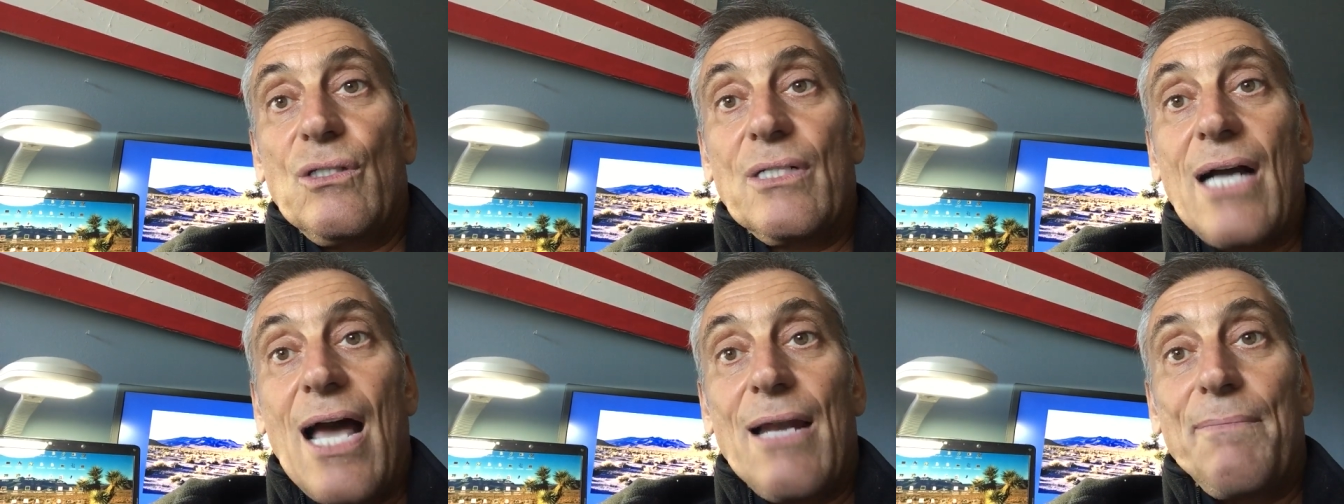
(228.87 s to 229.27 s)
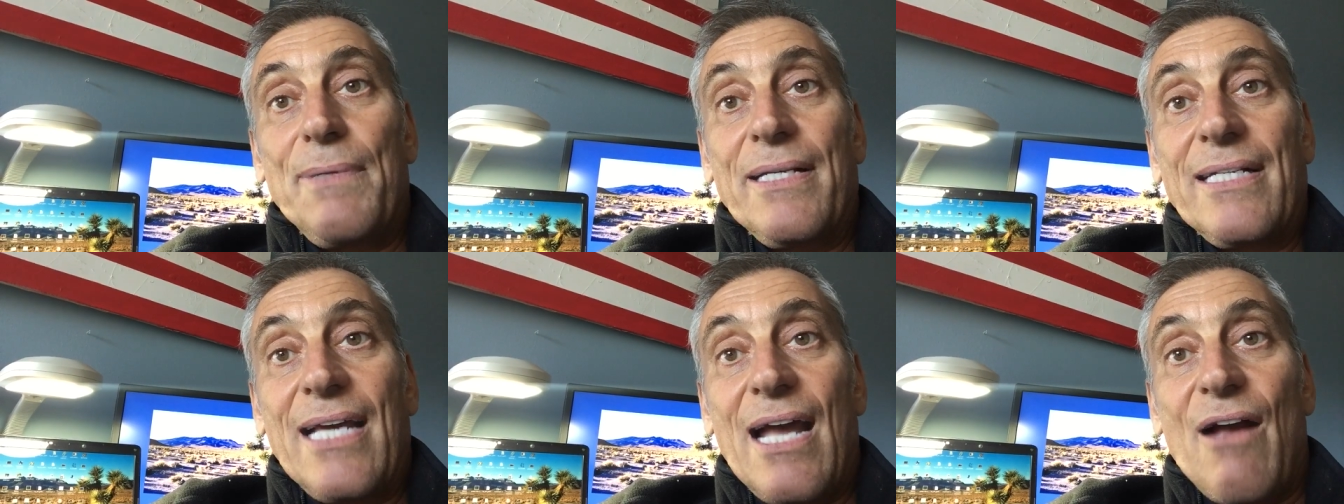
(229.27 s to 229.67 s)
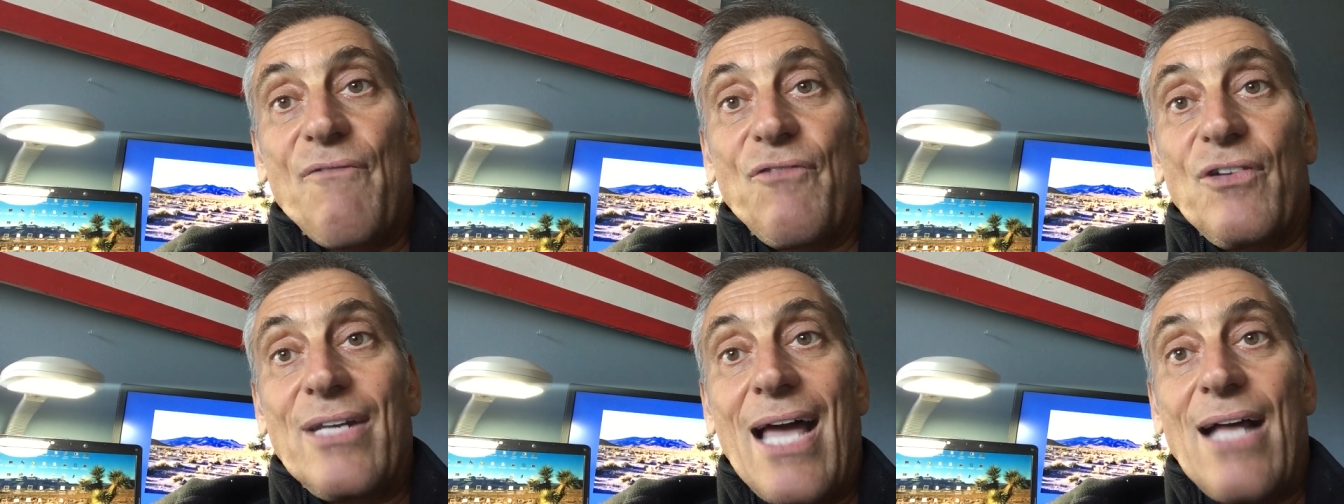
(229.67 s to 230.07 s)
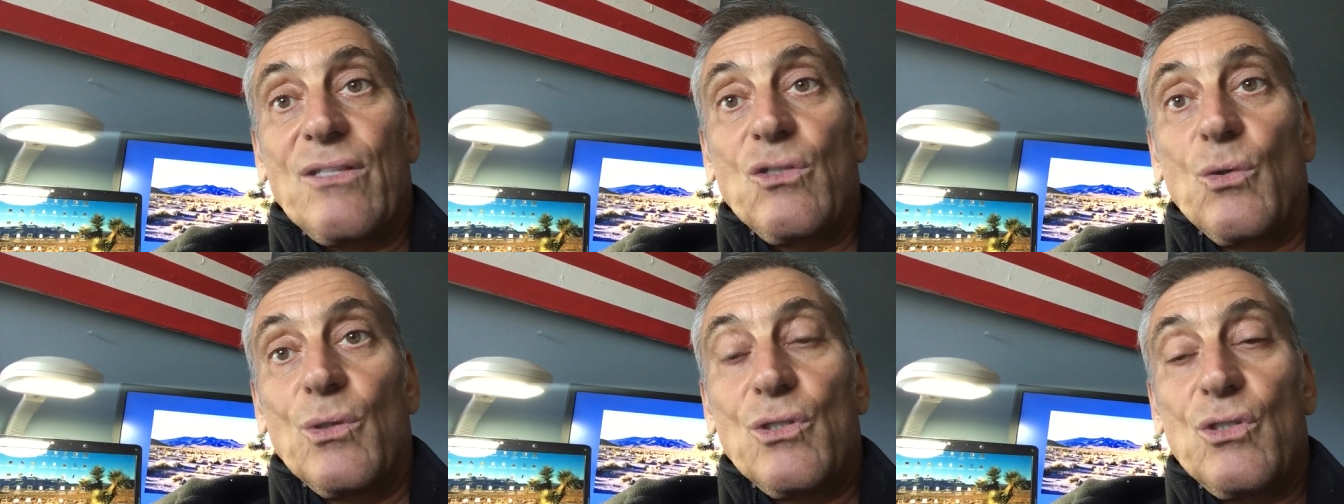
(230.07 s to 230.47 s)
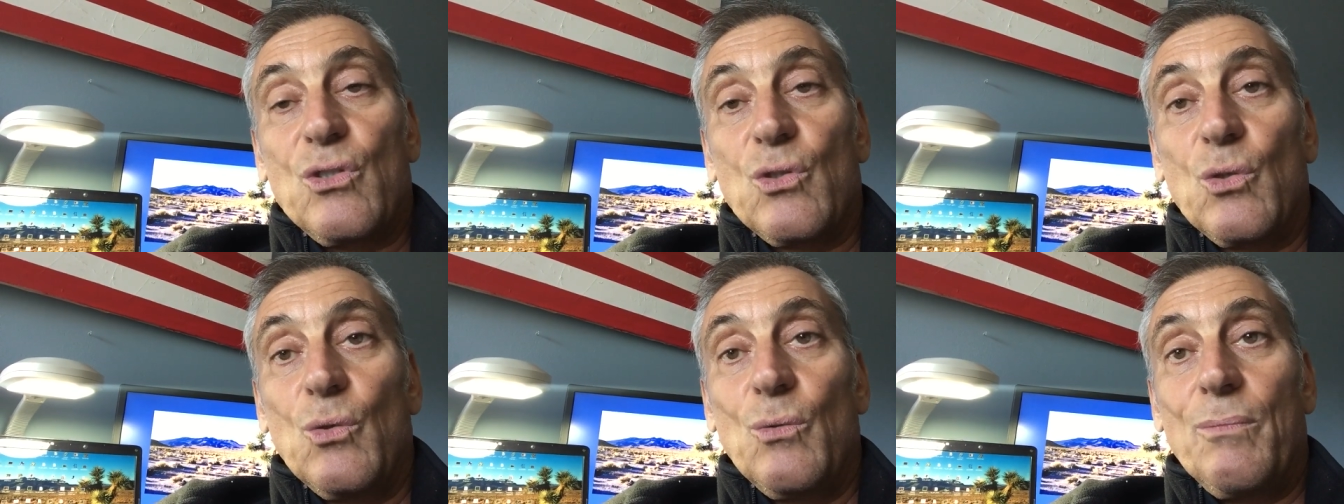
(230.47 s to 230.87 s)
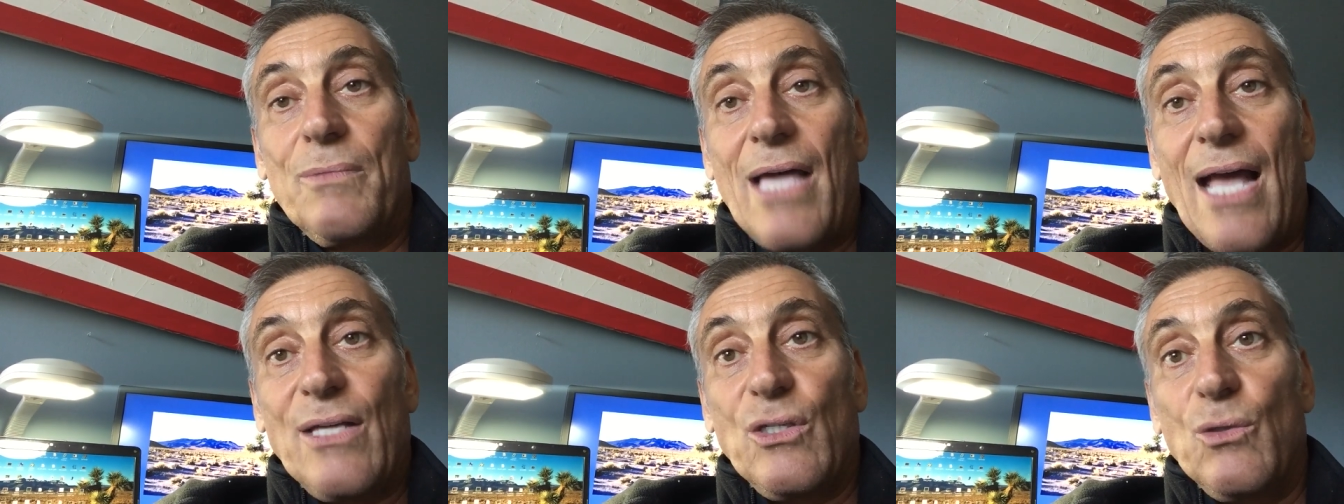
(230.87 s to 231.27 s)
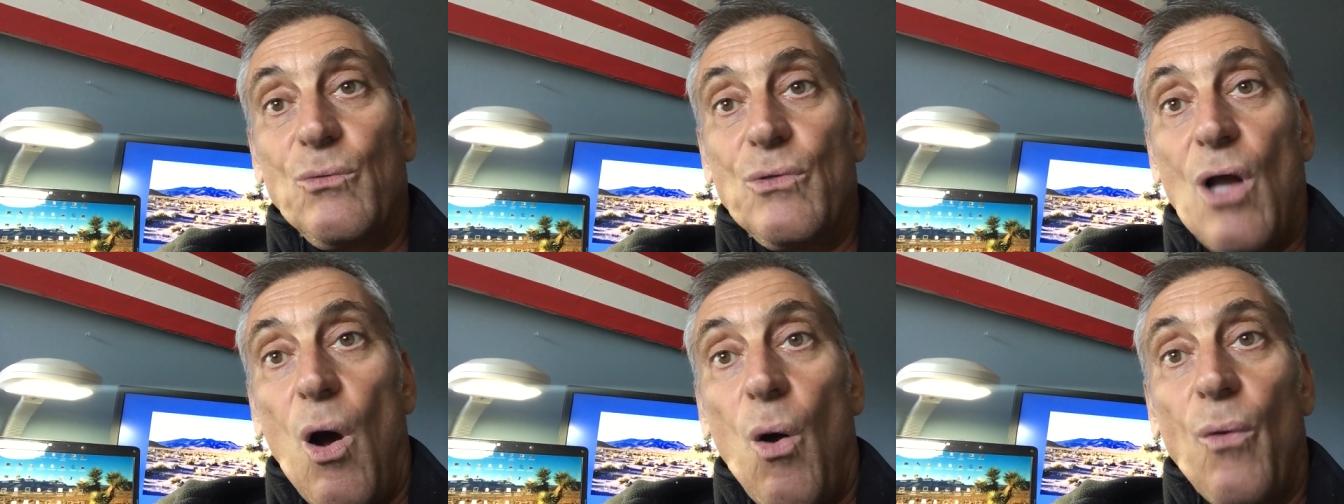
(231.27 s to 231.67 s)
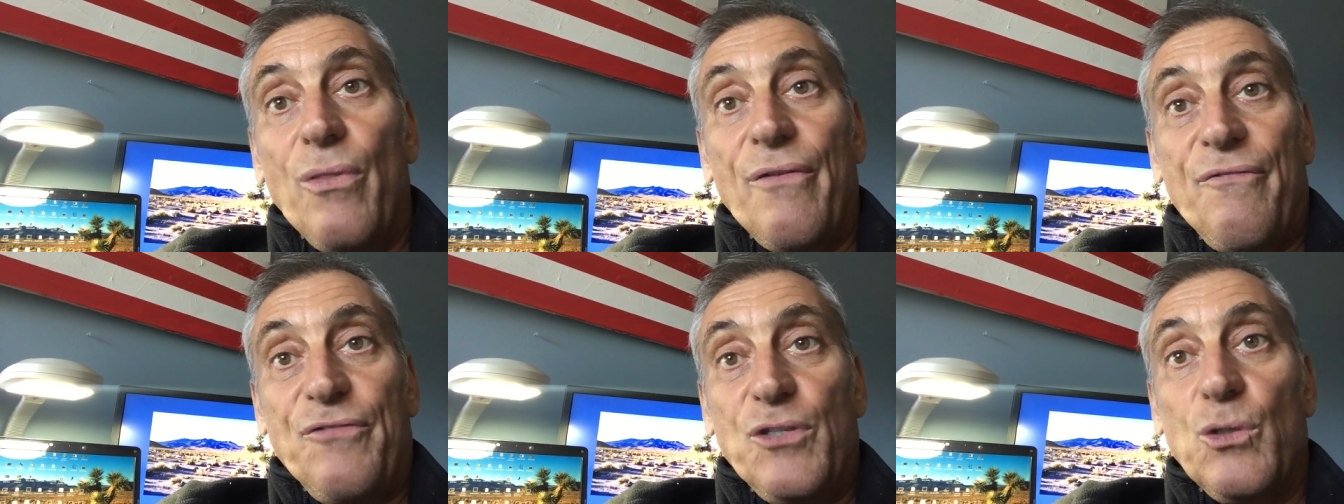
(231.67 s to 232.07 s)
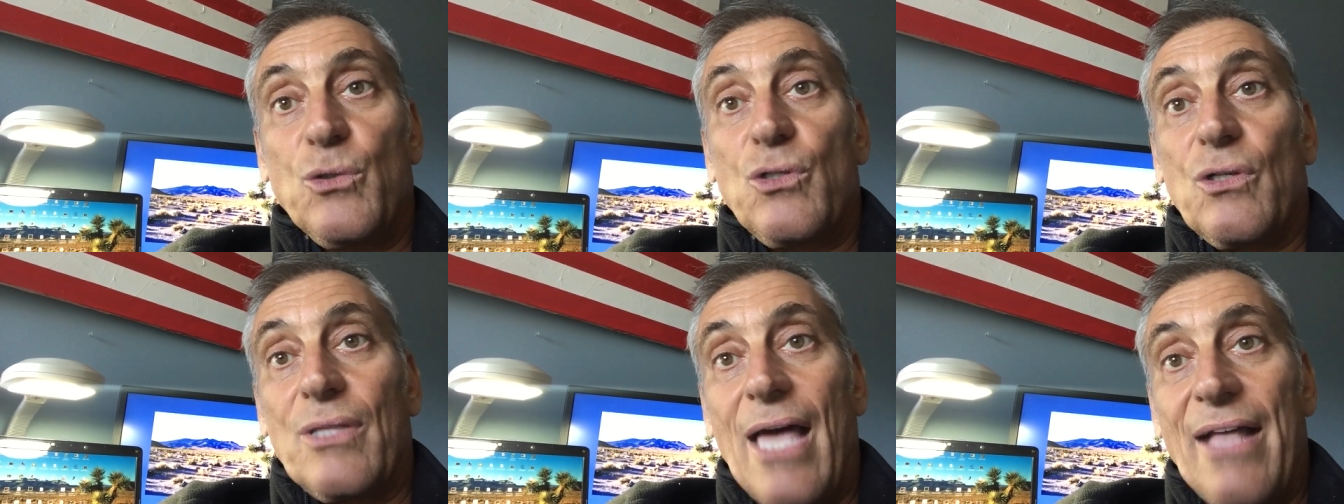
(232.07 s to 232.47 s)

you got to be careful not to assume that you know the future,